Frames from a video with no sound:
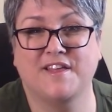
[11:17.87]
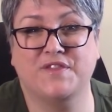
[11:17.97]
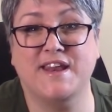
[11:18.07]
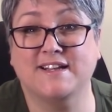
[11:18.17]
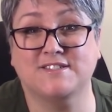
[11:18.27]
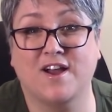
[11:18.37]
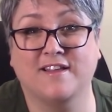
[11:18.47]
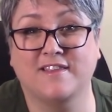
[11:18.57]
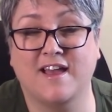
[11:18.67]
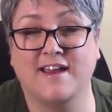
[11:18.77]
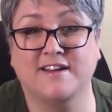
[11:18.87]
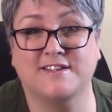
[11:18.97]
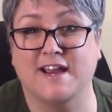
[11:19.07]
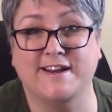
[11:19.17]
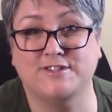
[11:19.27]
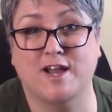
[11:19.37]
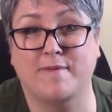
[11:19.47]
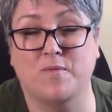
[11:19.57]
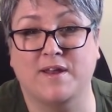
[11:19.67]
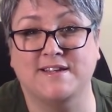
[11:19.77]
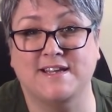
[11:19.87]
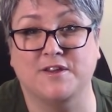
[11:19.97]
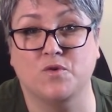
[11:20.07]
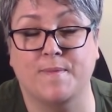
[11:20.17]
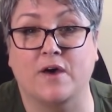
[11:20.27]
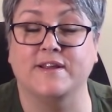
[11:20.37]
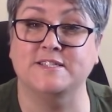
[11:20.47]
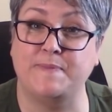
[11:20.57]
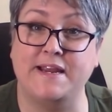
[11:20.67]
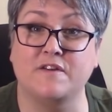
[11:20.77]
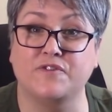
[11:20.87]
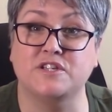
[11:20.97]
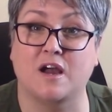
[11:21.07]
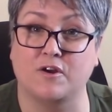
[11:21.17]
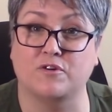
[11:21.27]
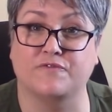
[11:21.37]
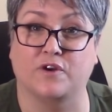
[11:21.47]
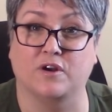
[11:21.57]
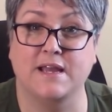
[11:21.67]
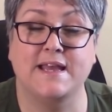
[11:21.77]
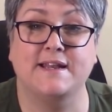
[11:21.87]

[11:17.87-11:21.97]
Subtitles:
The next online tiny job I want to tell you about is being a photographer.